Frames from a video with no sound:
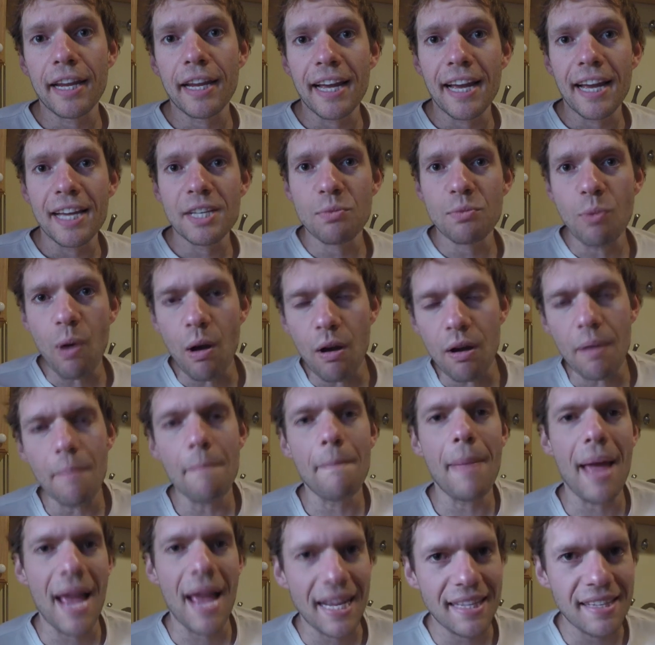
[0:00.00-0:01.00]
Hey guys,
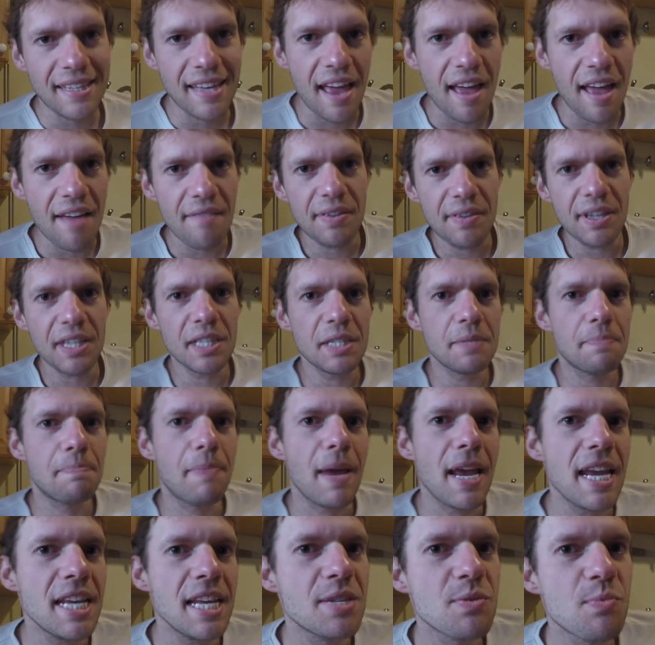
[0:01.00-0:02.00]
welcome back to
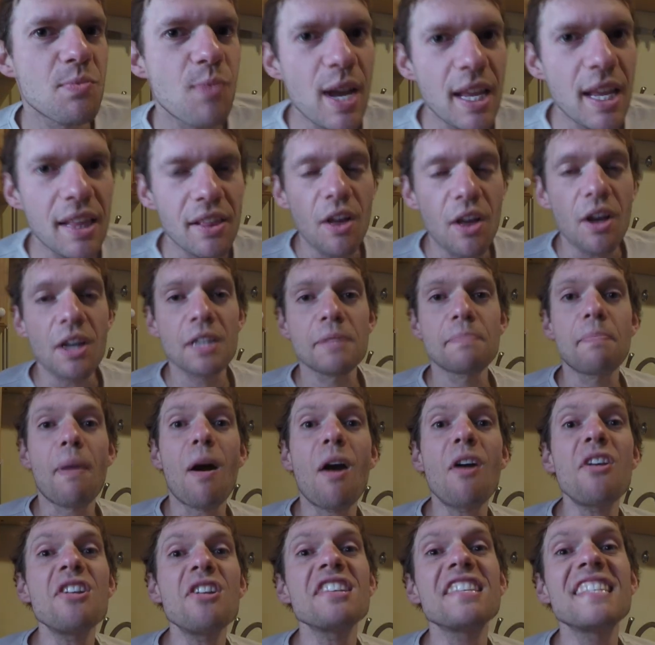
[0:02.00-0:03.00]
Evidence-Based Weight Loss
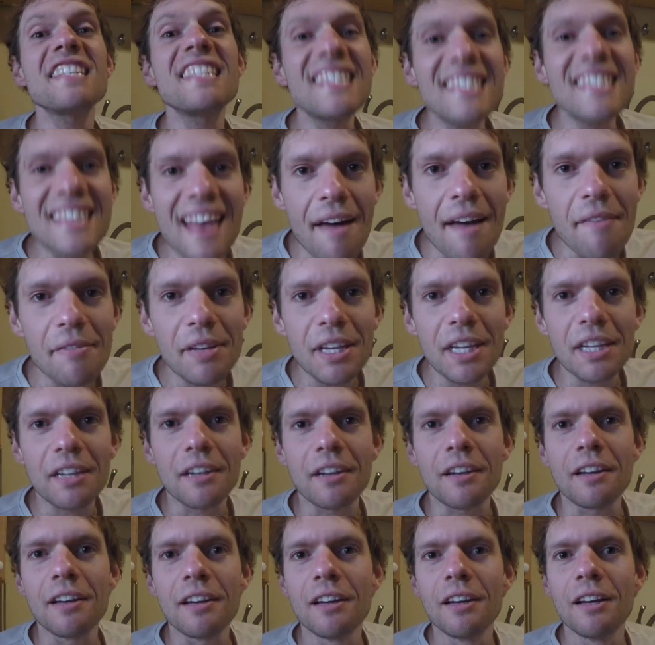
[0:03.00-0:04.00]
Part
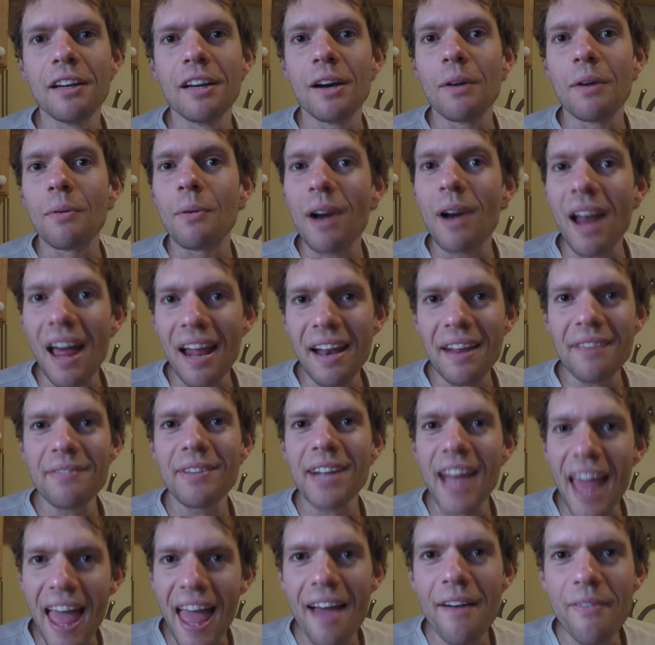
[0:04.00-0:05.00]
7. We're not
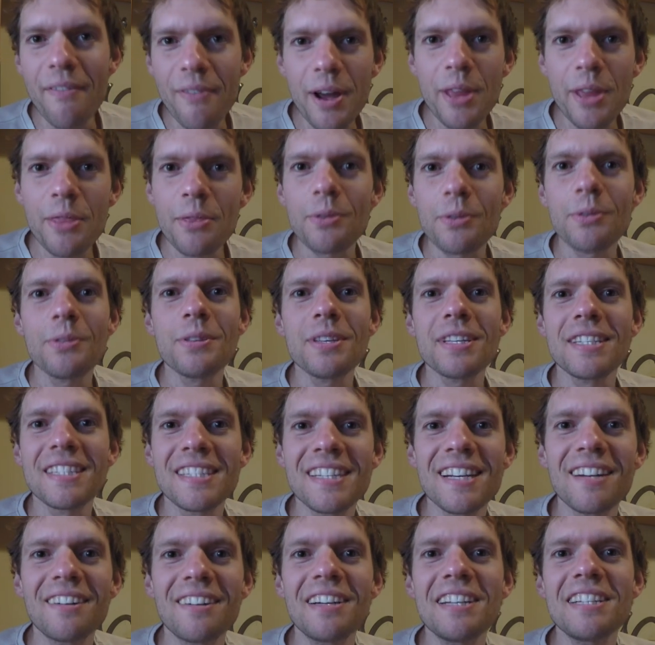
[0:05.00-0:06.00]
even halfway through
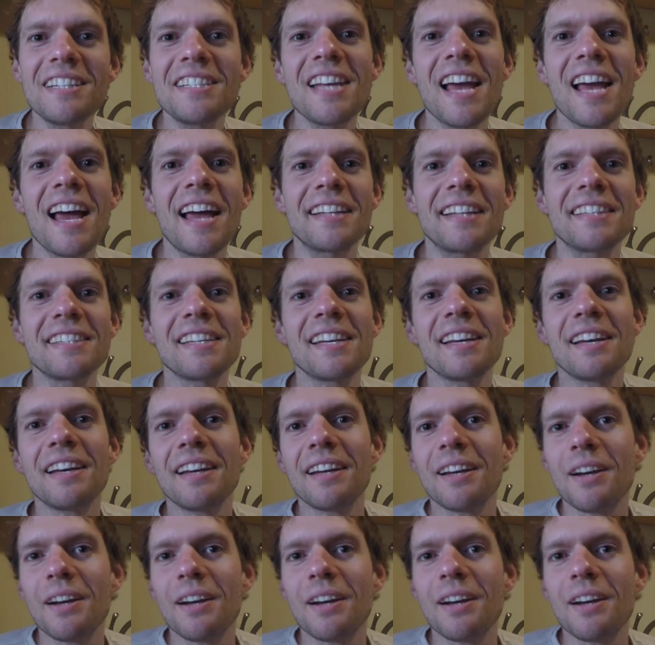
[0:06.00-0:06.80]
this series yet.